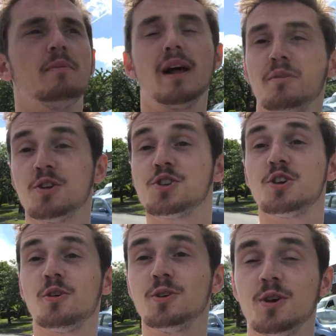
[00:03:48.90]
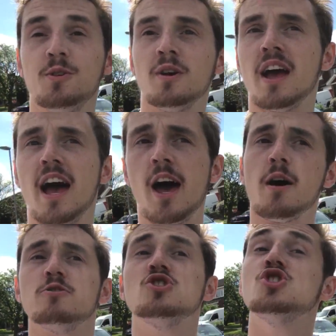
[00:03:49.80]
but I'm going to show you
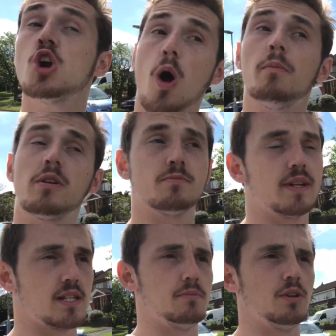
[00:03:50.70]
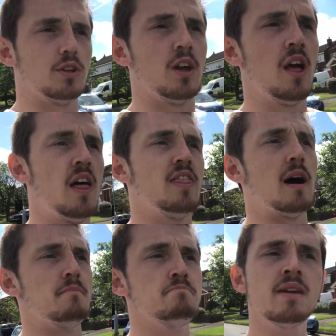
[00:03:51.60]
a job, because my dad's a builder,
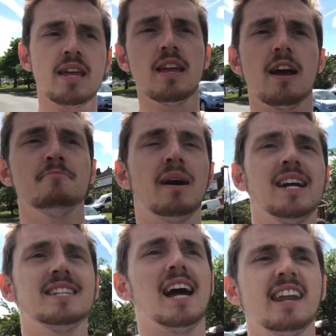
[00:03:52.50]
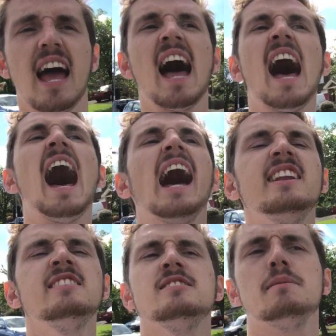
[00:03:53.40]
that me and my dad
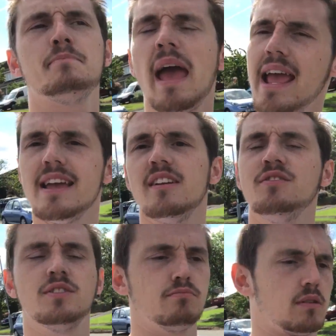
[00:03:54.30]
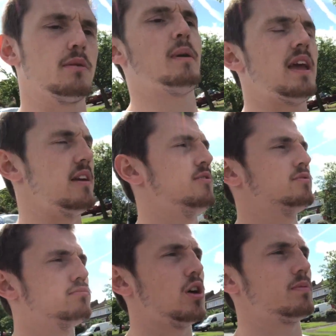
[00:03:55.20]
hand paved, brick
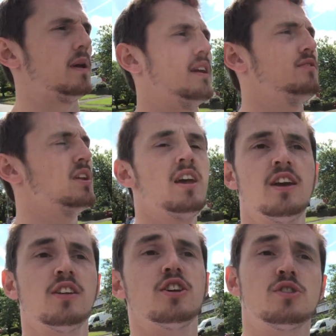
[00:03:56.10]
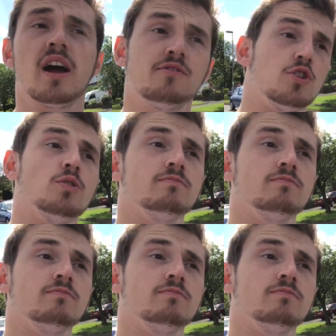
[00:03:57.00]
paved, block paved, a drive to.